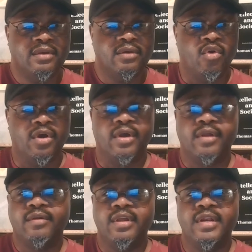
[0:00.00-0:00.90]

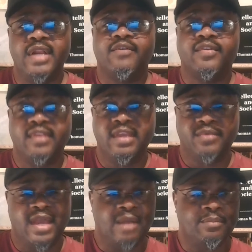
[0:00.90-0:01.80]
Or it never
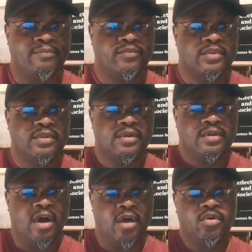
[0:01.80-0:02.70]
seems to happen.
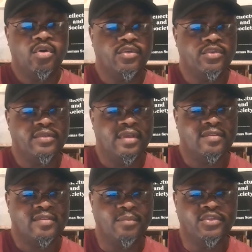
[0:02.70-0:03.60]
The article goes on to say
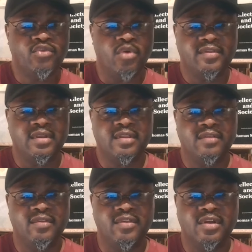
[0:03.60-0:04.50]
some short
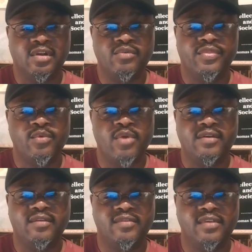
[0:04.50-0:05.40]
sentences include
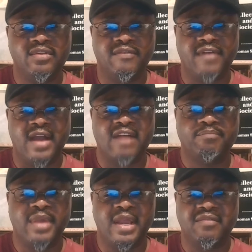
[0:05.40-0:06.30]

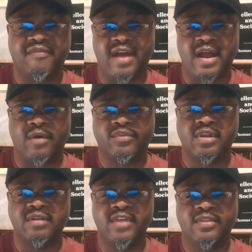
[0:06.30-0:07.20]
365 pedophiles
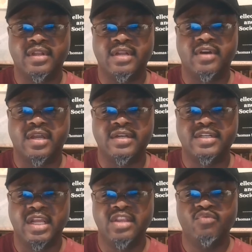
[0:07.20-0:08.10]
convicted of a
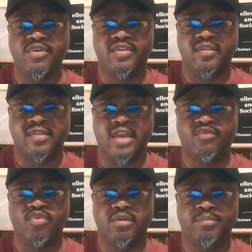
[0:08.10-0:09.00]
continuous
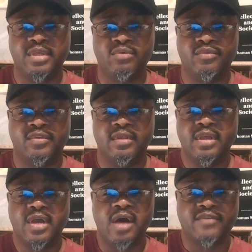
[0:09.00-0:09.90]
sexual abuse
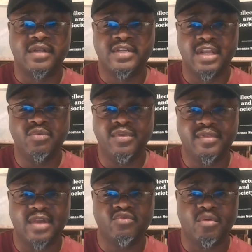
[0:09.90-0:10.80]
of continuous
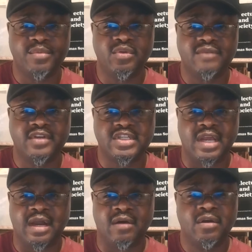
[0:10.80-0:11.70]
sexual abuse of a
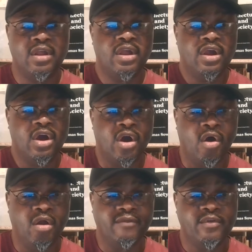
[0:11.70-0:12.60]
child,
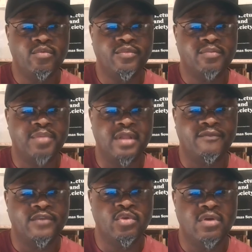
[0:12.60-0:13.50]
all of whom
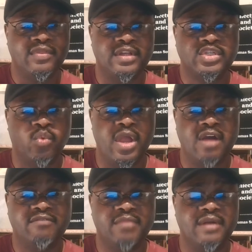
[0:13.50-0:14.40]
spent fewer than
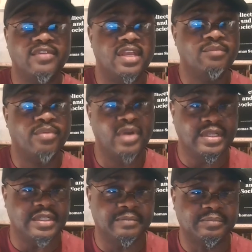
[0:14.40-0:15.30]
12 months in
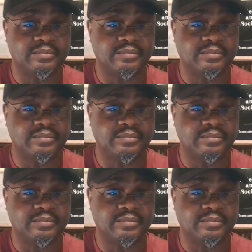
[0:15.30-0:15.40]
prison.